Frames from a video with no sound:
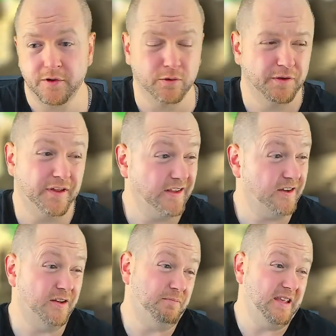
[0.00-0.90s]
only thing that
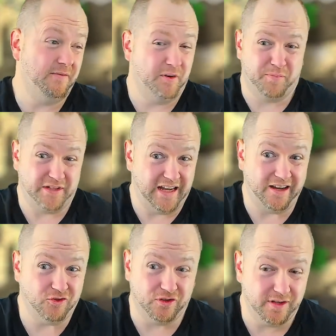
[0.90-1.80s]
could even
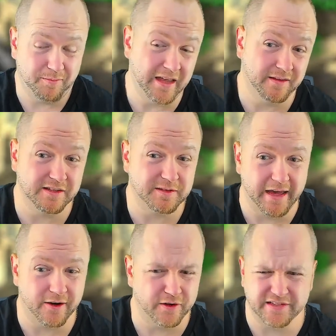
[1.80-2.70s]
potentially make this
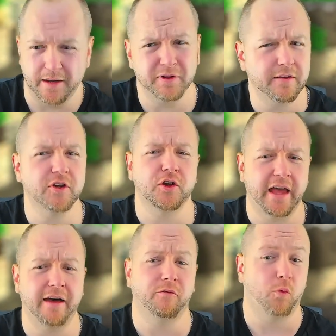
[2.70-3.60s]
better is I believe it could
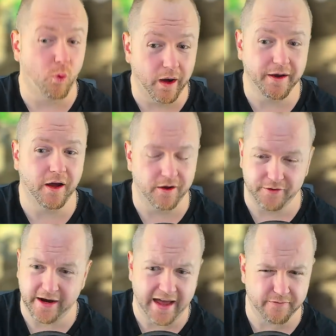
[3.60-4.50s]
have one
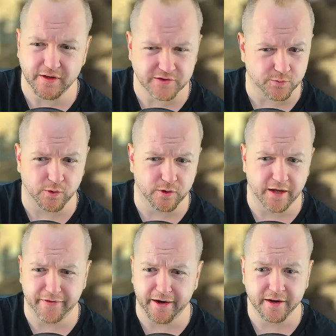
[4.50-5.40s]
other affix roll on there.